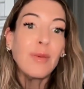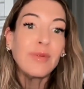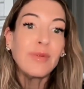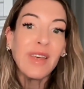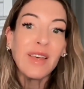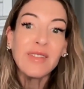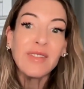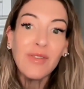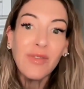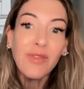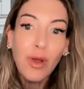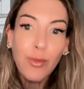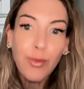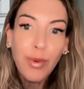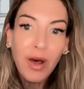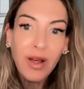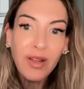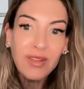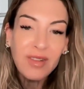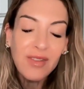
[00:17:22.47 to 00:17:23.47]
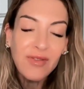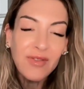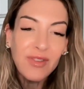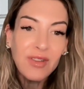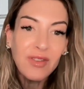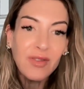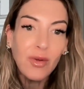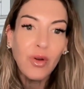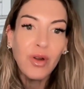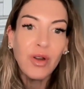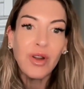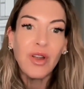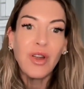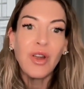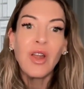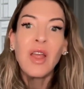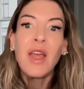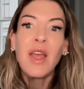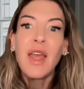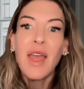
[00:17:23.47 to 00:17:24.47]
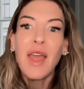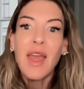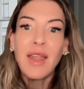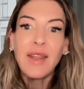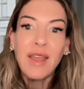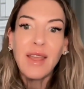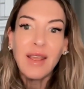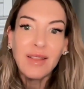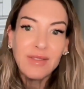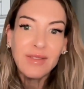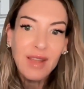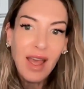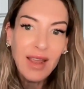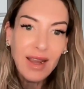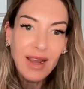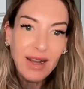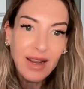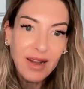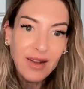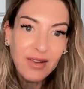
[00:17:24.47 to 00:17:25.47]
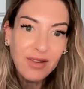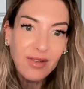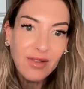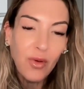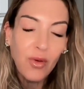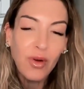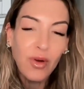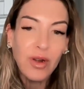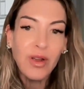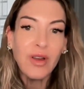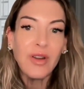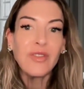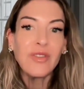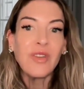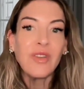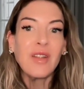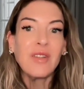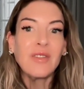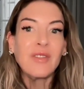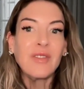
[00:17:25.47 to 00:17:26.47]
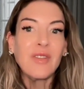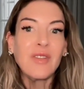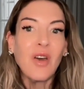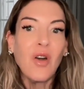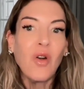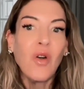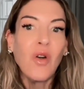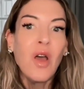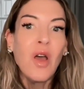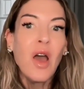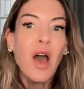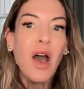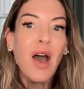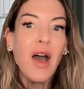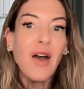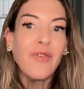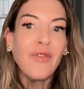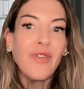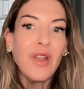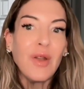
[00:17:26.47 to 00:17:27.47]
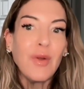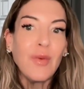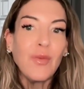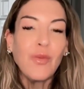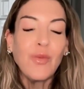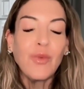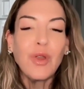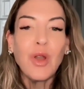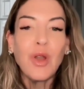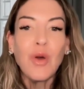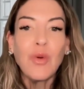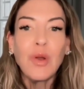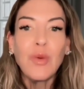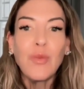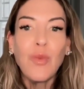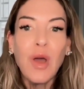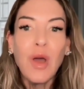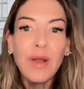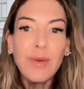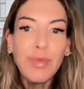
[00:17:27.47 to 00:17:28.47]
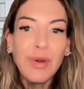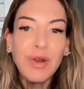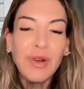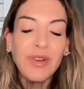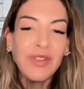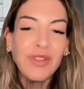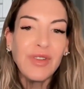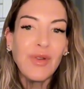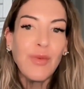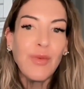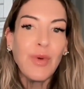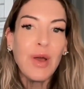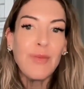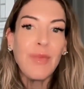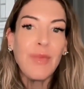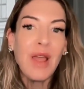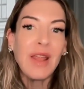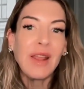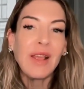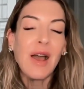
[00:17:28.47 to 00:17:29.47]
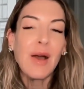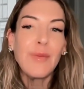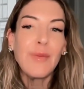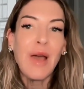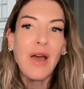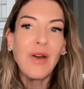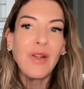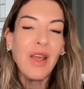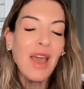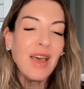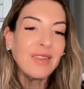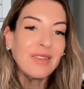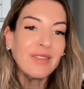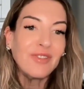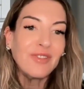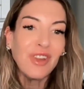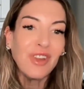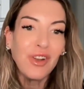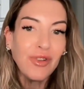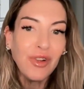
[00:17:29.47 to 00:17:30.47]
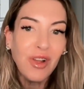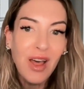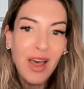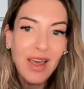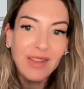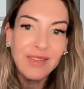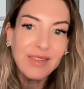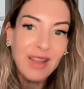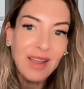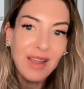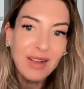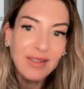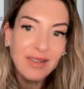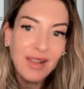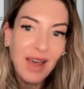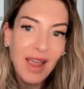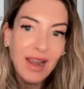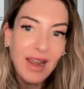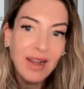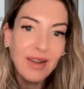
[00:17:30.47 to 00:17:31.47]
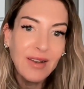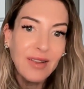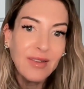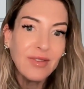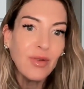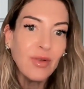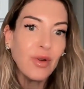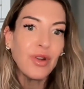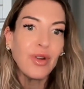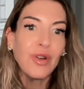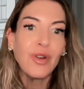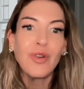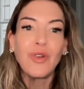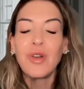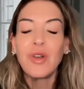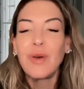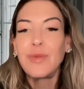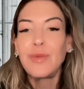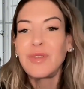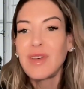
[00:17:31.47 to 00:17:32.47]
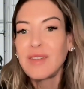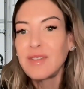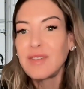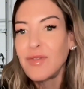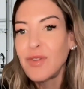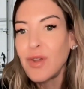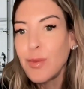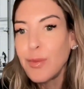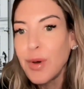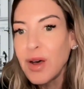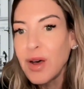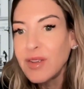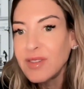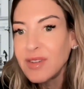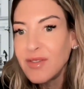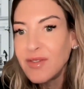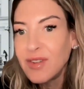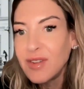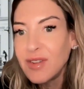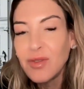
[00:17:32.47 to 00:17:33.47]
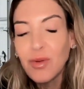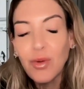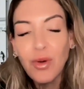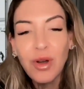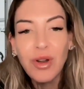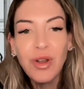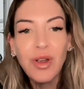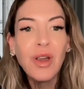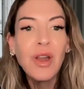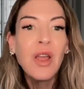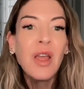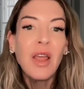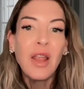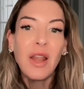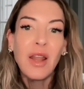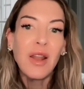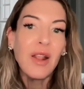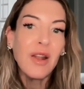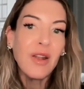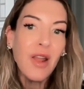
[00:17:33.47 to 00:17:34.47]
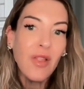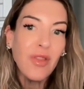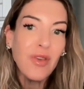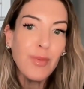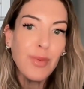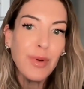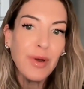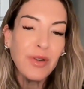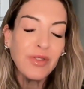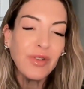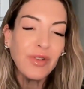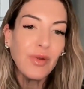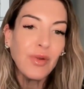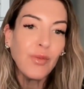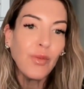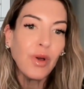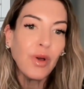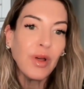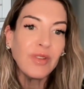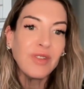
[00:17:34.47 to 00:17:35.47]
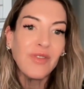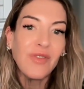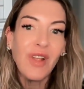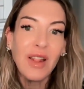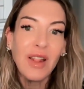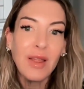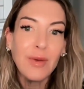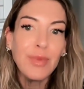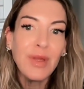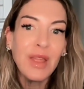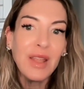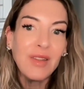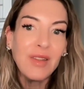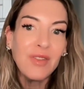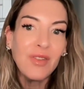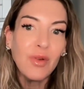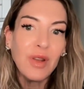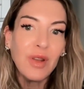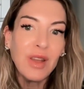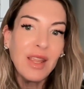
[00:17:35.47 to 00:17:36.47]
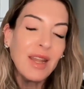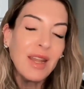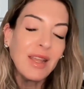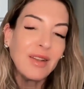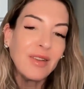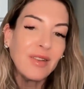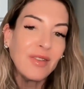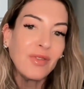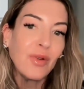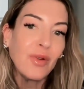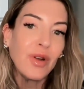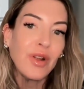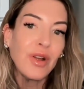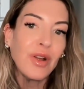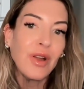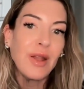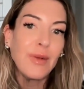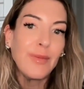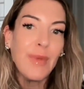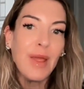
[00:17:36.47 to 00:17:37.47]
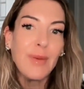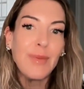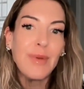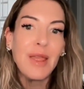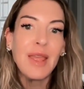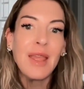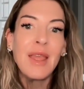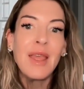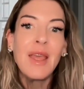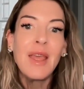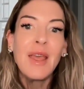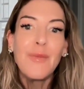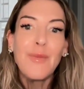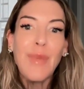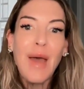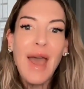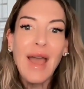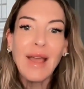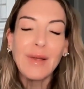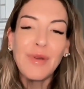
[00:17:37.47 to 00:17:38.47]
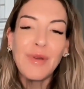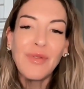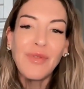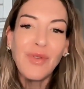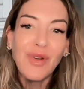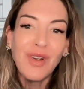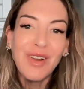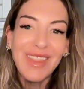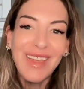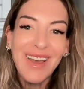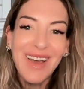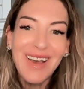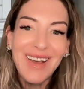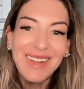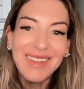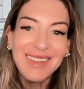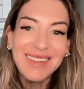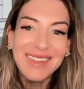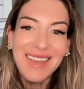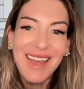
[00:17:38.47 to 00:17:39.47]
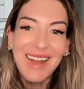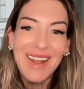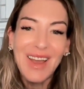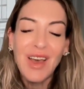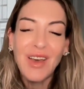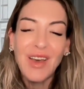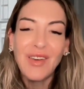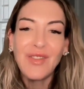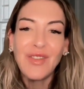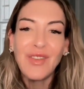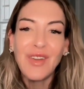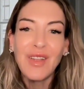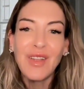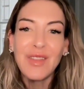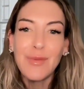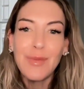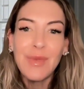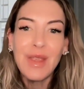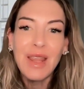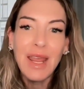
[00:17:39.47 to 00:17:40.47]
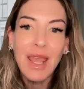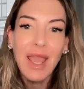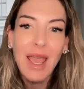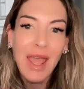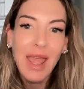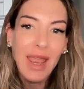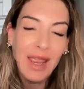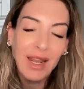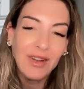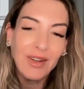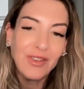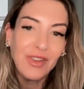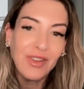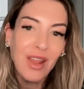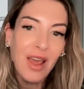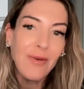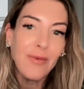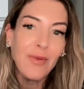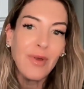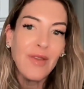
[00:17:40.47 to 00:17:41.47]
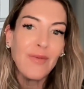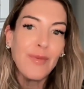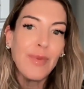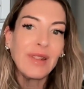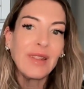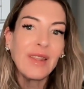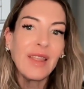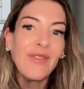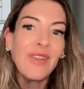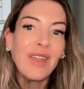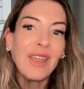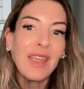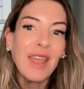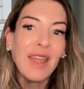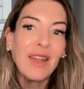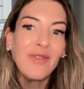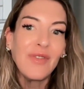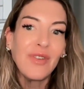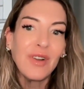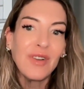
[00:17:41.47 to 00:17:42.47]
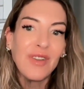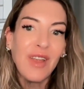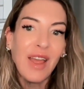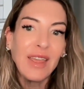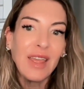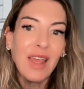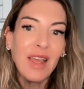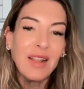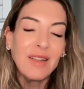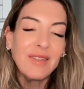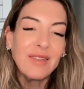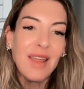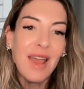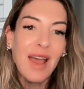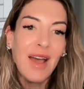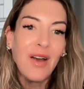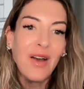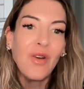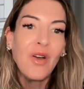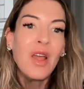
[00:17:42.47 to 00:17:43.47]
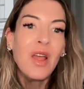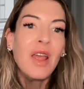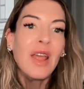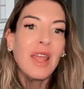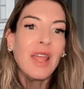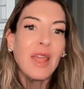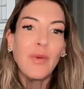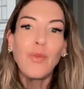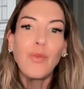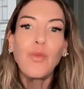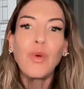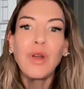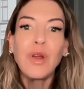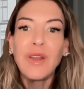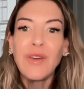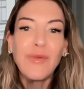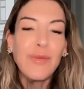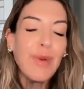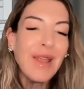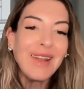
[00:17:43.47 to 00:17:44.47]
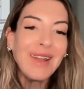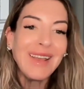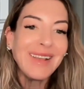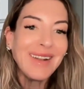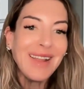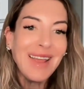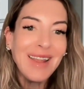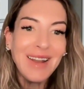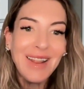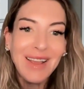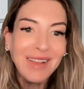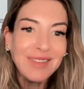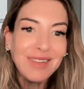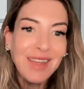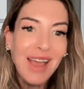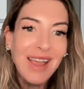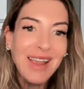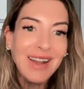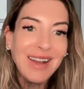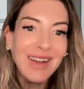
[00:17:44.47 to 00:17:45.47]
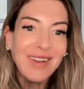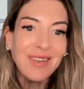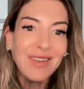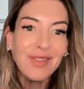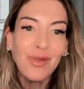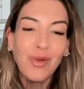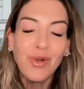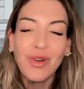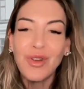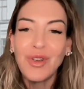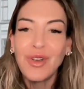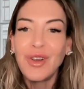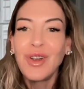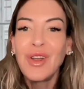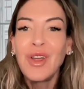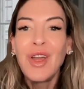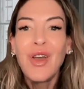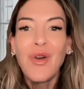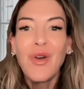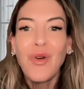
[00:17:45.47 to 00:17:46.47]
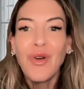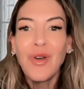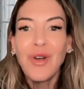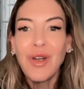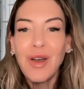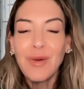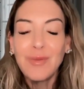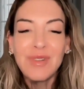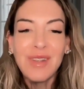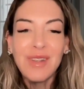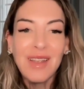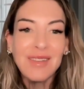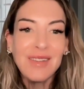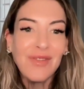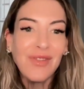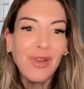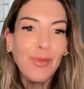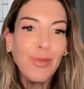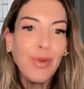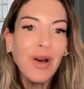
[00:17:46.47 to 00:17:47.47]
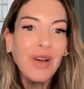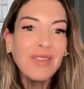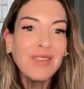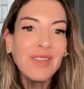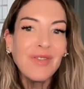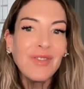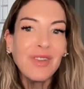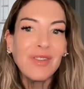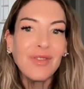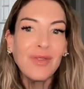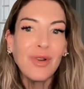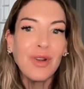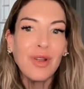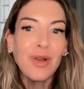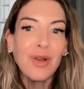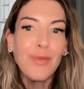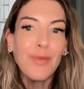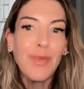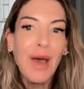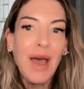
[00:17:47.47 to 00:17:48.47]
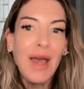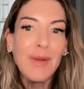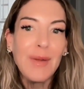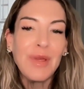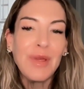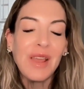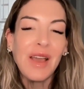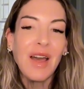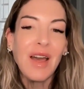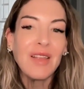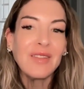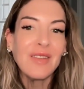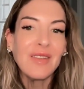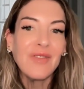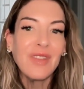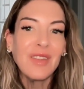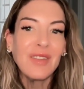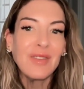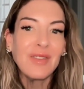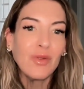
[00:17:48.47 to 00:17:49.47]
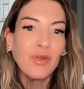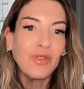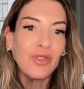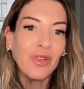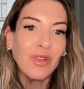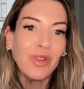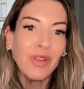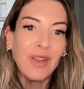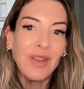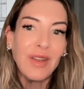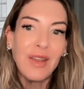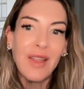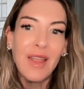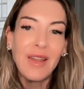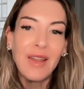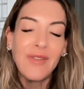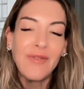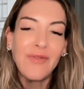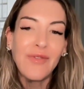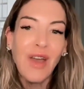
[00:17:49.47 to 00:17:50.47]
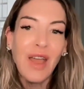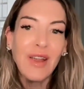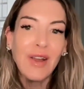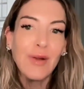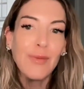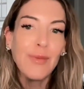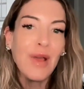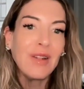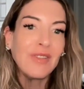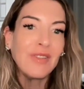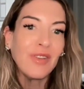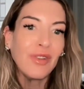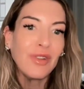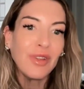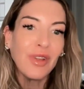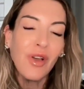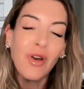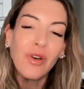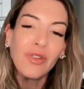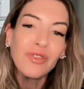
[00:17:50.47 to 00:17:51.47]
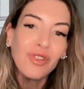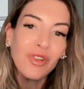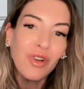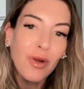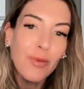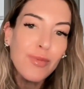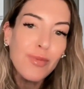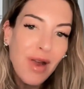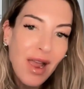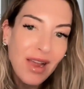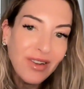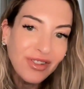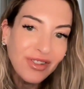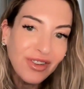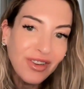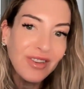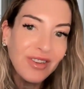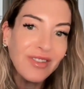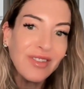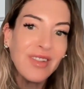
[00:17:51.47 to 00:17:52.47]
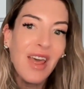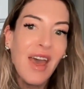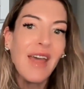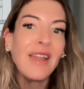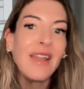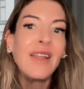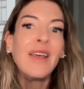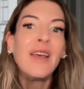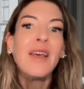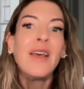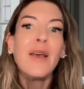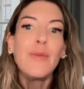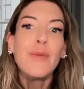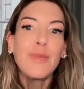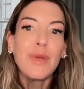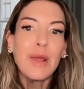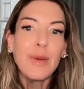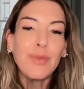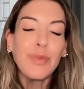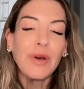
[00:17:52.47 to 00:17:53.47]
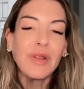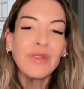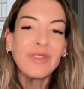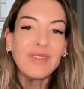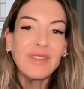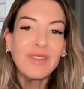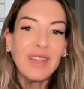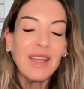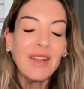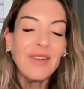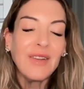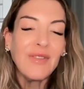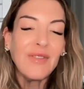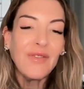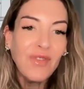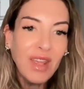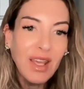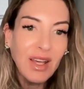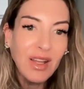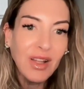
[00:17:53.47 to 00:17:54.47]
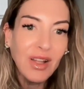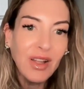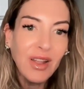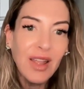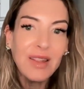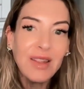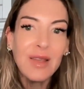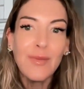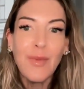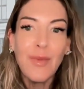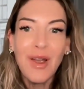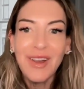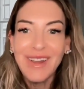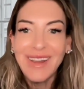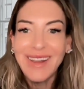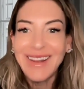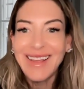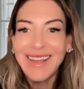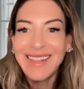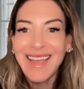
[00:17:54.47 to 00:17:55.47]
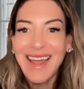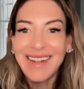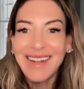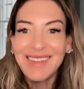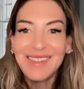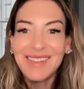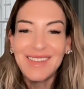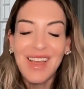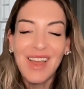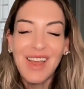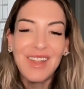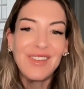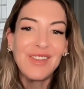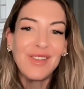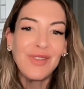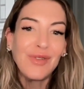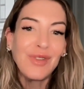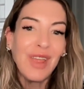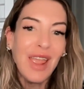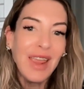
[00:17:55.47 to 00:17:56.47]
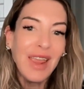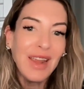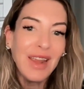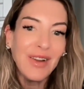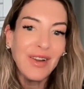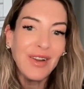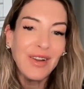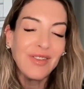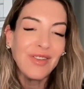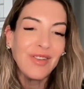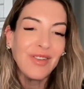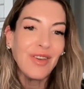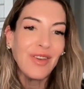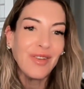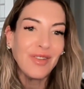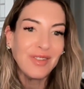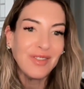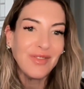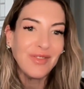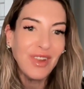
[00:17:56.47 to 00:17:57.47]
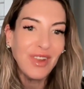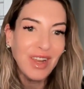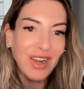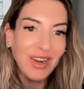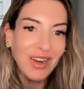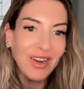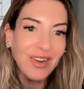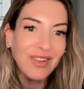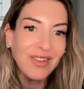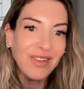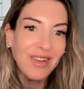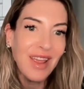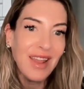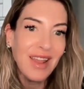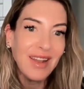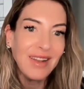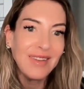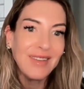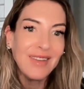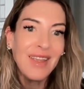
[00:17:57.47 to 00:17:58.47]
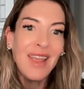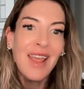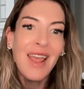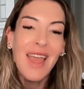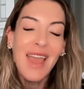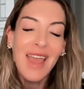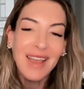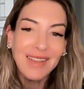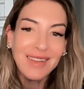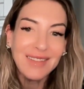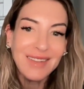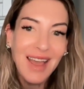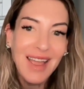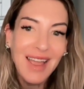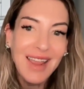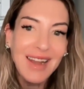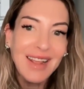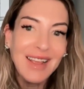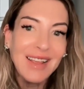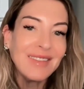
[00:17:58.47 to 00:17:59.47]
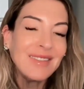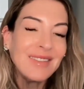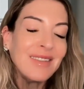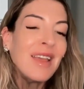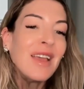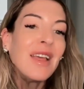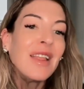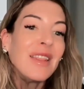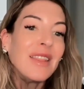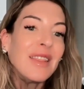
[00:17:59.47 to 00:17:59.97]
obsessive compulsive disorder, and anxiety disorders. And so often, in one person, what might come out as a generalized anxiety disorder or obsessive compulsive disorder, in another person will develop into an eating disorder. And maybe back before the onset of the media age that we've been living in for decades now, it would have been an anxiety disorder or obsessive compulsive disorder, but because of the social and environmental and cultural pressures that people see and feel and the marketing that's done to cater to those fears and anxieties,